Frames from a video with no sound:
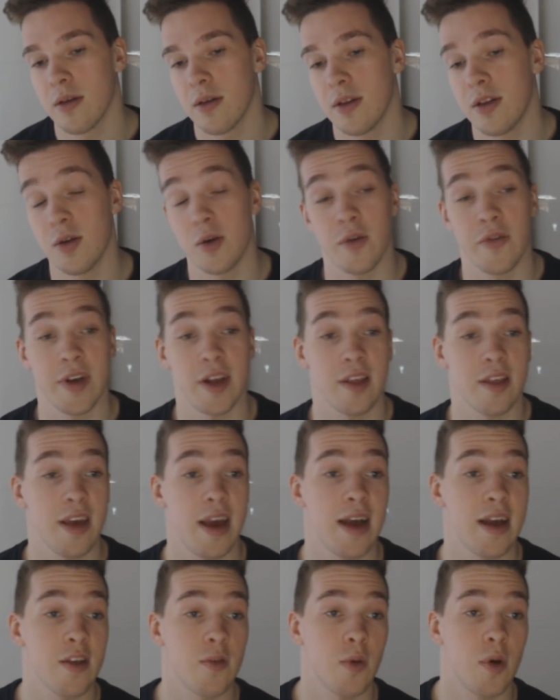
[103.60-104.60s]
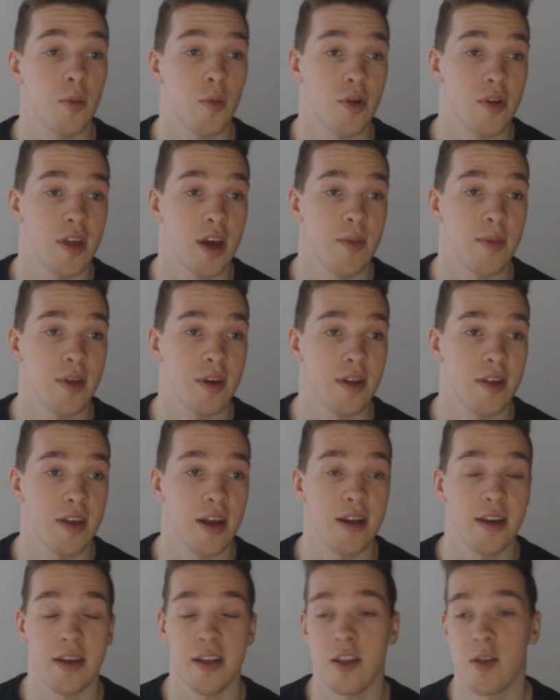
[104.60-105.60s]
Don't know if I could say as well more times in a
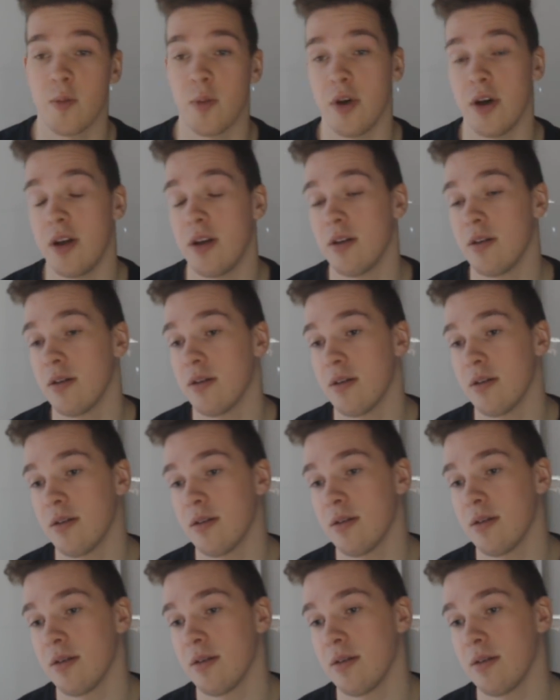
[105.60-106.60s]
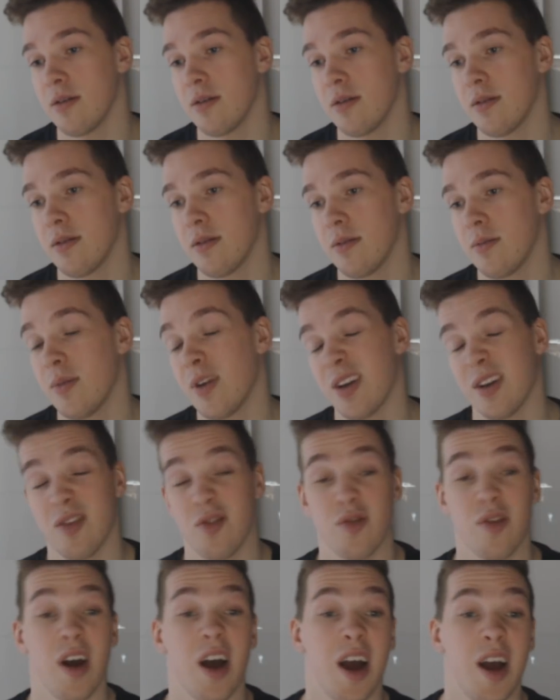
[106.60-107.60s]
sentence, but I'm not going to
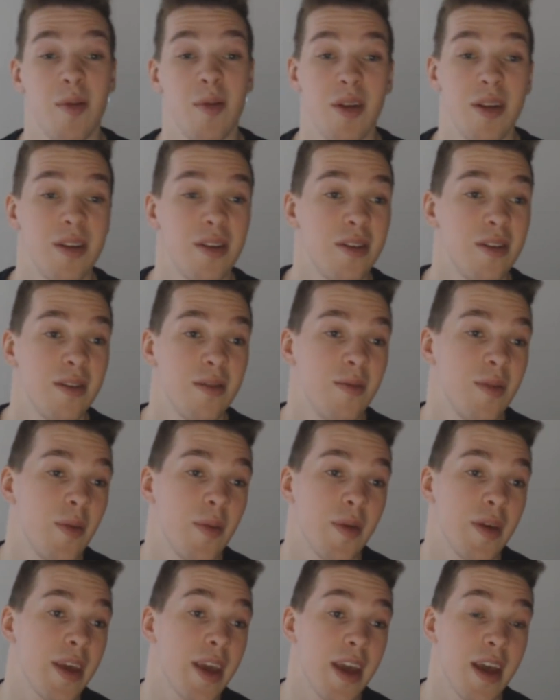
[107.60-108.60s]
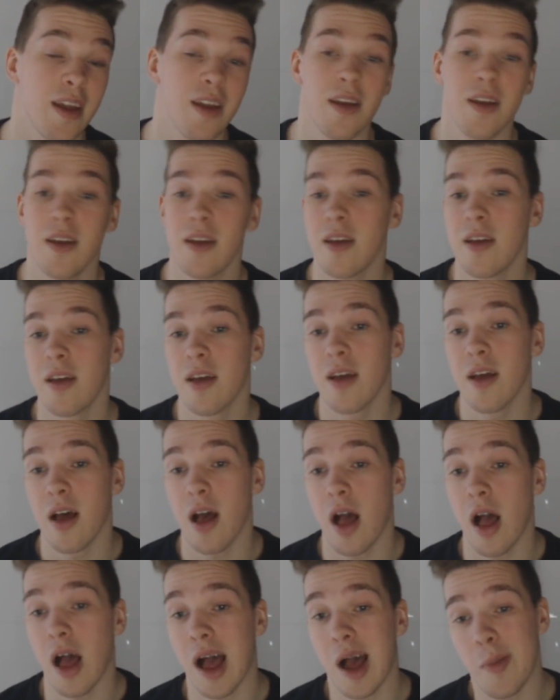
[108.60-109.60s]
try, but maybe you can.
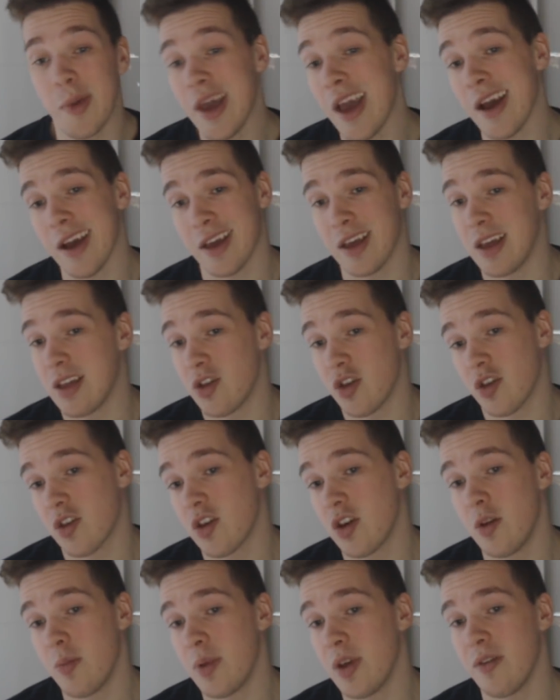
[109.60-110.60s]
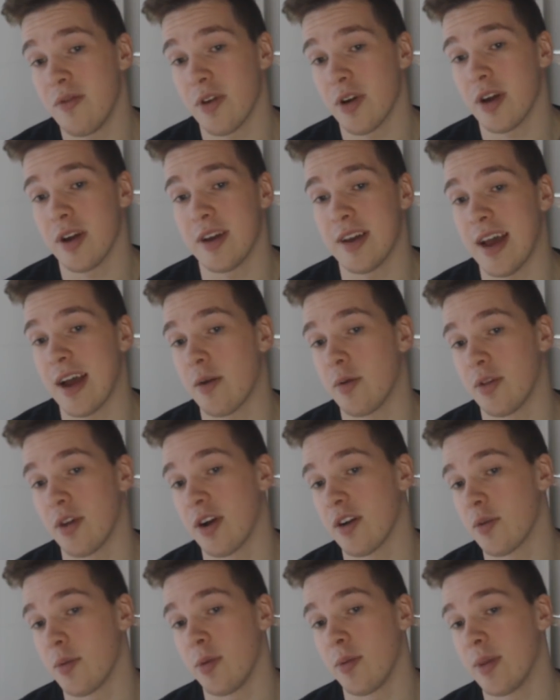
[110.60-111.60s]
But yeah, it just could be a very good deck with
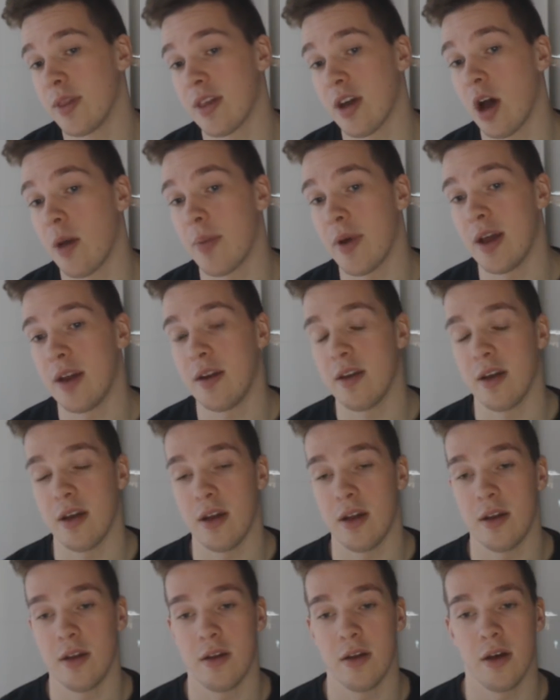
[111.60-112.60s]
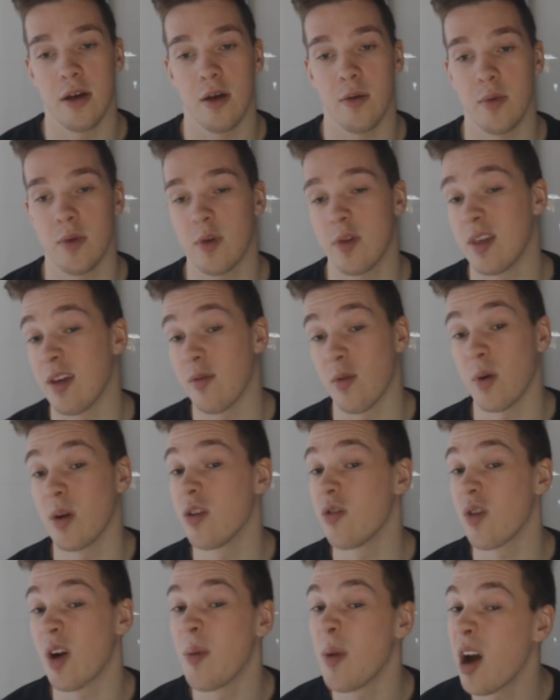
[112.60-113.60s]
Dr. Boom at the top end, and we just never want to
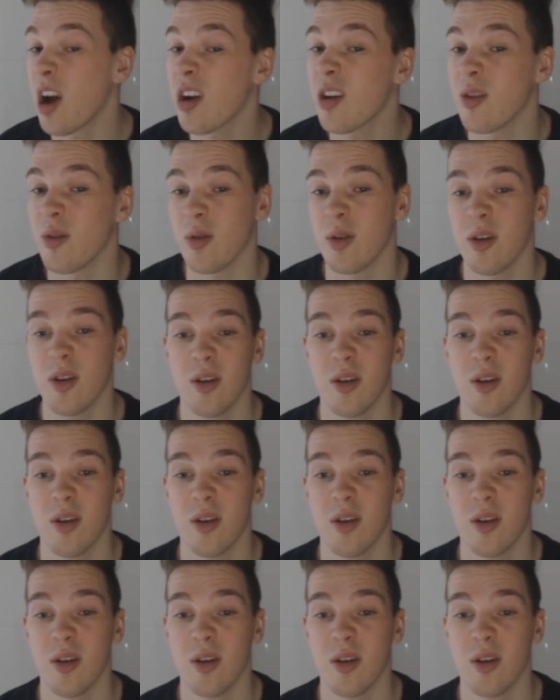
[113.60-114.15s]
draw Baku.